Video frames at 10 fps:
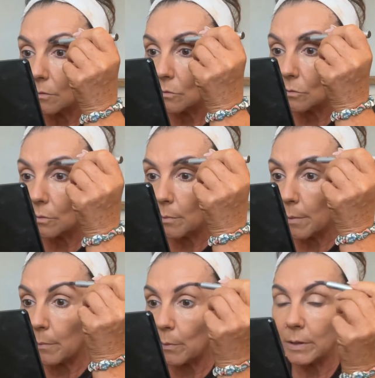So
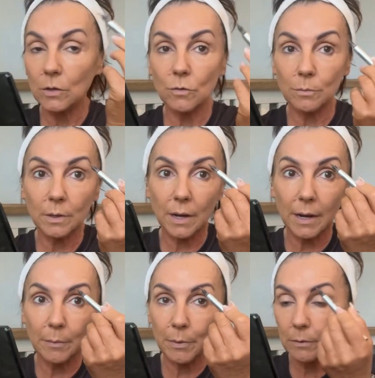remember when you're doing your
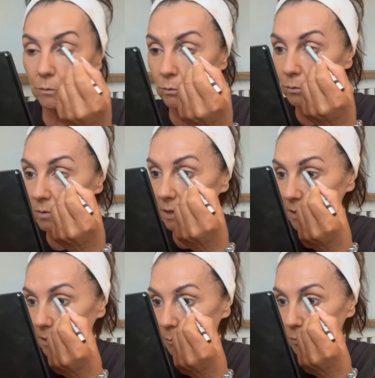eyebrows, go
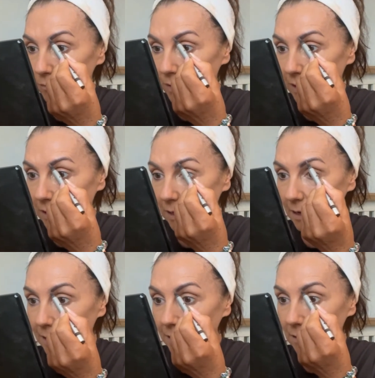slightly above your
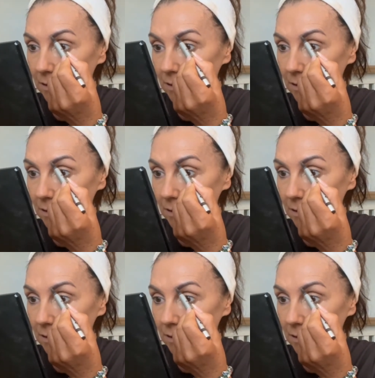hairline.